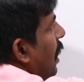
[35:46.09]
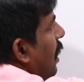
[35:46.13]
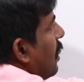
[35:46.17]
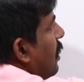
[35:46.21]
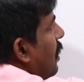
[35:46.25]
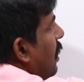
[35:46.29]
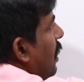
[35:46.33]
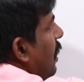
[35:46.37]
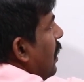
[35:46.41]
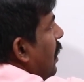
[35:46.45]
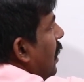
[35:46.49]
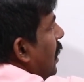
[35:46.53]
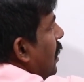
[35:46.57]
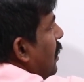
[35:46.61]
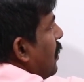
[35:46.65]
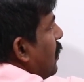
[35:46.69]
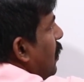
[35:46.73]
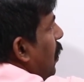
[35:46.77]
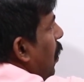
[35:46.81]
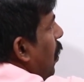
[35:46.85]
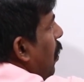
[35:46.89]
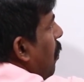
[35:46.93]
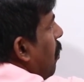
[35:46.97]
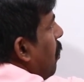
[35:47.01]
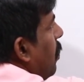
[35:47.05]
3A
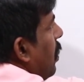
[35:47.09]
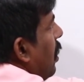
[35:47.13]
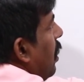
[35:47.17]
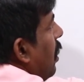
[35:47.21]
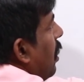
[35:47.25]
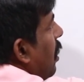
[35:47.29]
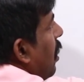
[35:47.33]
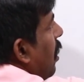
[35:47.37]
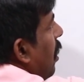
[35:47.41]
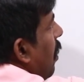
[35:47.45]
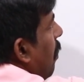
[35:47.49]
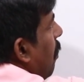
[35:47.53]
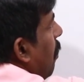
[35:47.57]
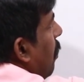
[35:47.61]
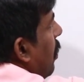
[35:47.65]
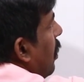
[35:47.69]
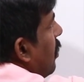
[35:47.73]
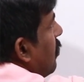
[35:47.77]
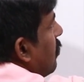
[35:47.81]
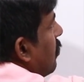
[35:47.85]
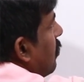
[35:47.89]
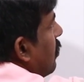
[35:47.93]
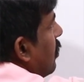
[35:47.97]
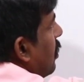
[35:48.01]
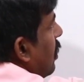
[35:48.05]
square B
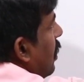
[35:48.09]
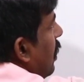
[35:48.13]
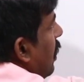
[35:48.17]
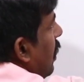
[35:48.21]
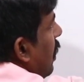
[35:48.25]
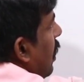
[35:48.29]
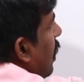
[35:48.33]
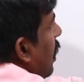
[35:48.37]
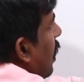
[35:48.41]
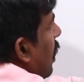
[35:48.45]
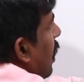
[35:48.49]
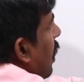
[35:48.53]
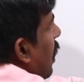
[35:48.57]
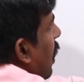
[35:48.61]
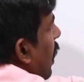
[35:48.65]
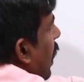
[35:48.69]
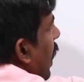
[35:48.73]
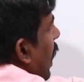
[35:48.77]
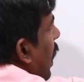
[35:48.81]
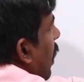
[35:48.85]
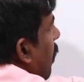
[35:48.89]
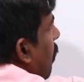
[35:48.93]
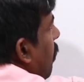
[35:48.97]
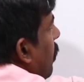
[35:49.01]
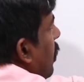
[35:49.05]
plus
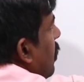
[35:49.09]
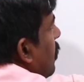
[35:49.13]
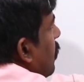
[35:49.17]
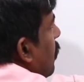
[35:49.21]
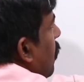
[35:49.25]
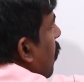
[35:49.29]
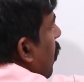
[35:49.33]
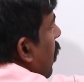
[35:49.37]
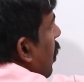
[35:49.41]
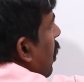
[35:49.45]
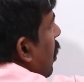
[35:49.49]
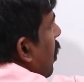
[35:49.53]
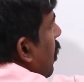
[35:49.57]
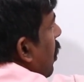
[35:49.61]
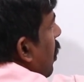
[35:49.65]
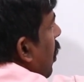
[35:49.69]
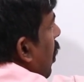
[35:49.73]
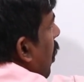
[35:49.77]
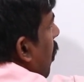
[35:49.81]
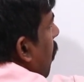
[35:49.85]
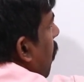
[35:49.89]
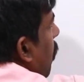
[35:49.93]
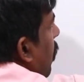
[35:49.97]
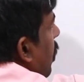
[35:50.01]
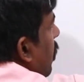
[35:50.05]
3A B square
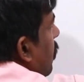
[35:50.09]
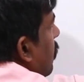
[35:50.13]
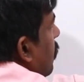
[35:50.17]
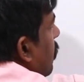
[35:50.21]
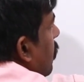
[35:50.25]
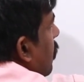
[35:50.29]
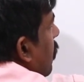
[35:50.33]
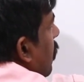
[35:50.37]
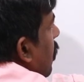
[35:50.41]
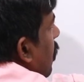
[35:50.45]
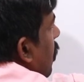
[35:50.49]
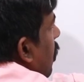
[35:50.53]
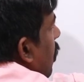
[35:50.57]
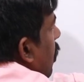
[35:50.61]
plus